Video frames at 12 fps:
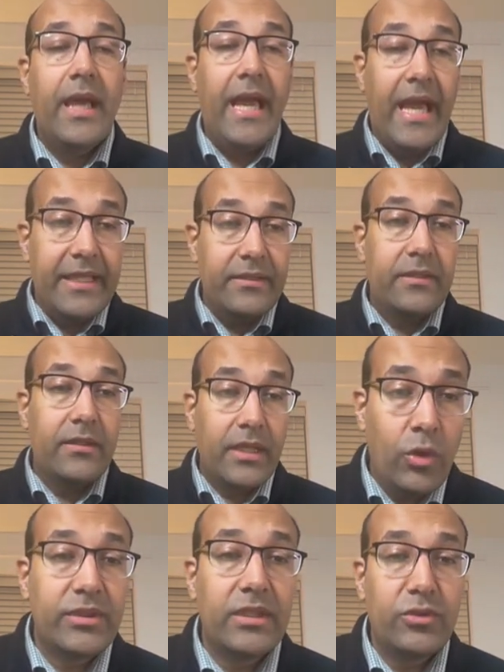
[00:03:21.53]
and
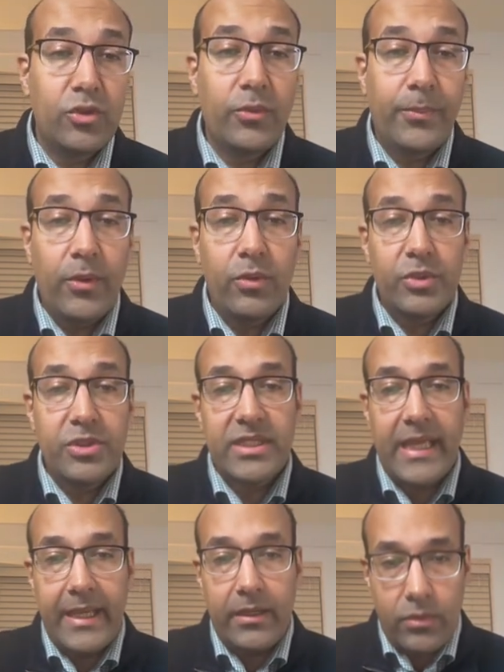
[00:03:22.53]
caudal neuropore, which
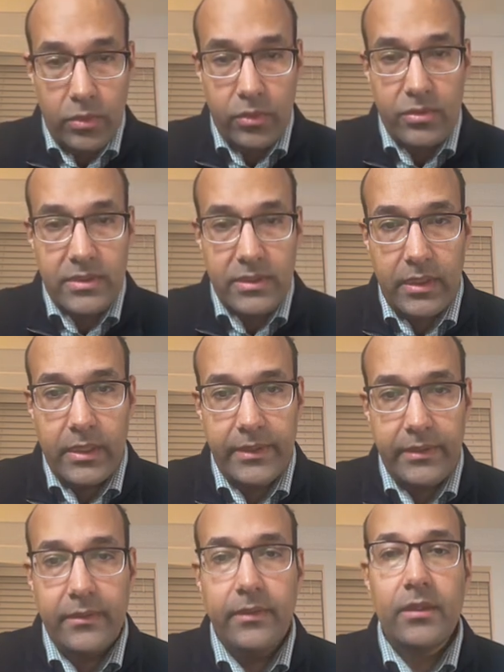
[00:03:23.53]
closed
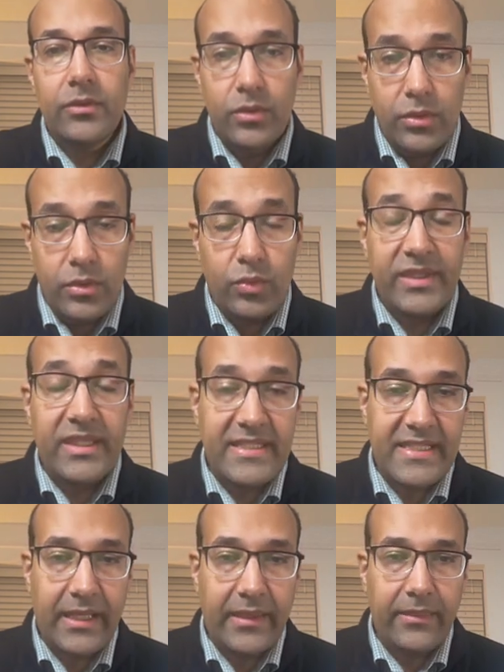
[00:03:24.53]
in
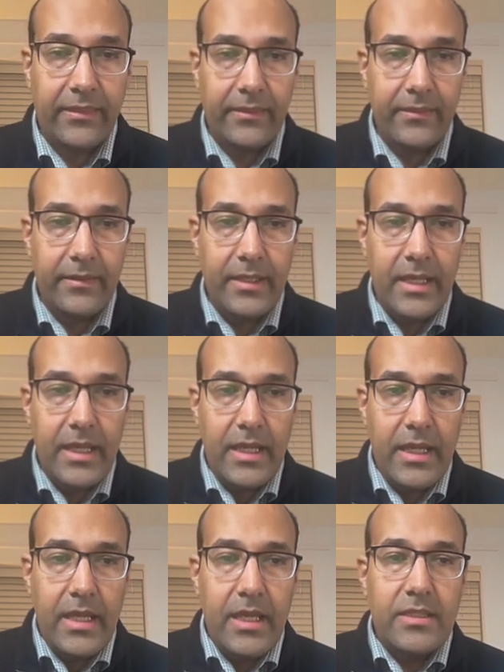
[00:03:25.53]
26th.
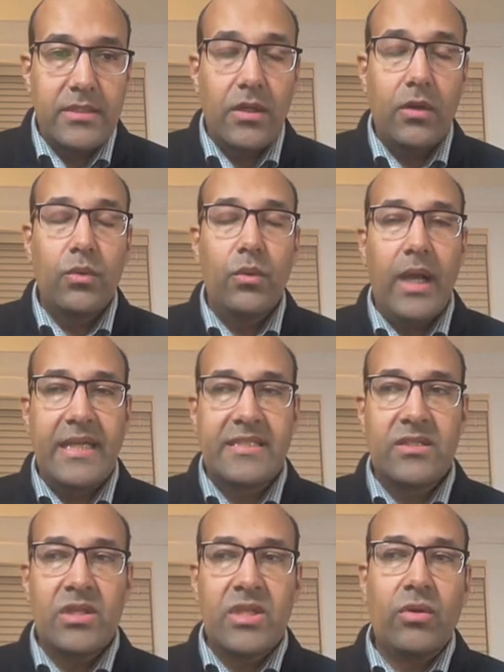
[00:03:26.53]
So,
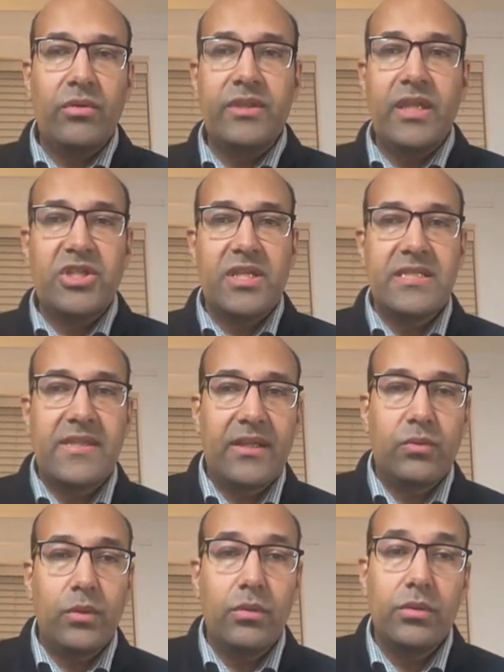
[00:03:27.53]
associated conditions
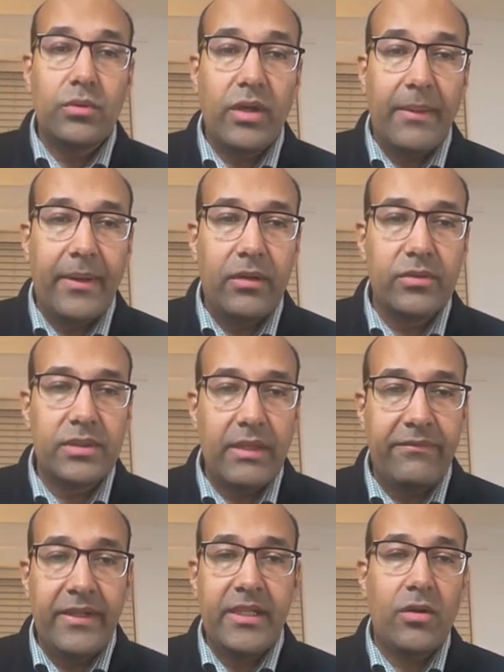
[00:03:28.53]
that we will talk about:
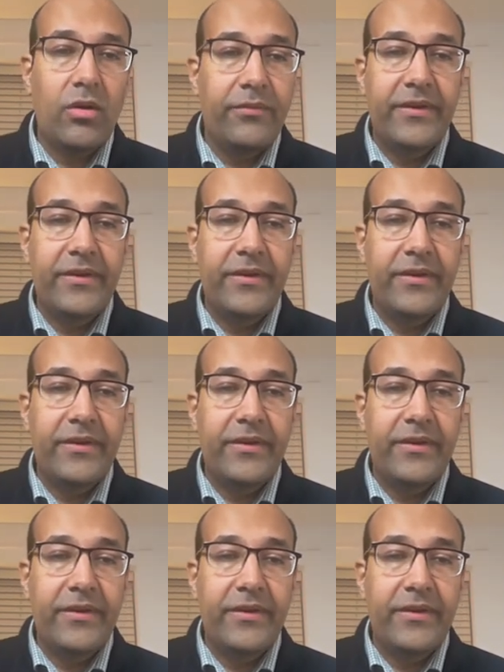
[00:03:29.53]
failure of